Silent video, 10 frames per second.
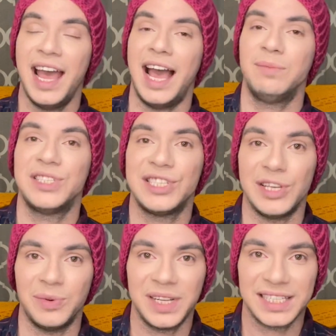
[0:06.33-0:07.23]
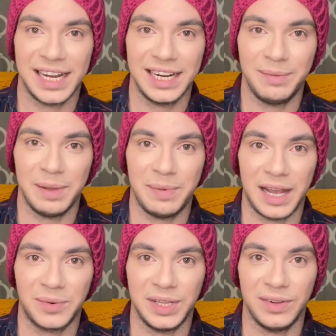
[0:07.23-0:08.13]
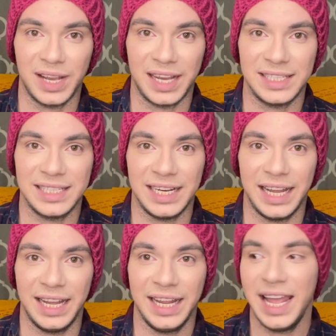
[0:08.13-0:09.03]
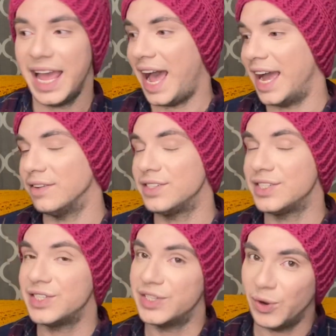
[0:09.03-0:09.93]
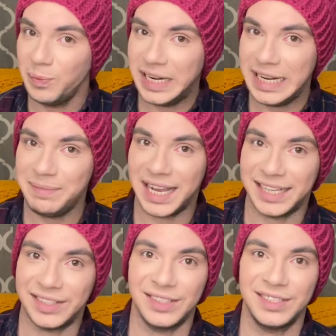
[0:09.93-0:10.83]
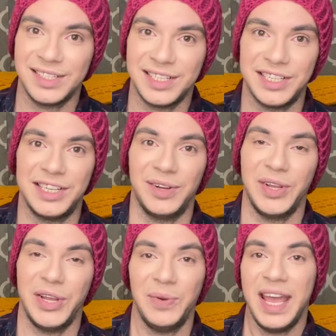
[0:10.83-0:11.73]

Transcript: I'm so excited to be back with you guys today. I have so many patterns to show you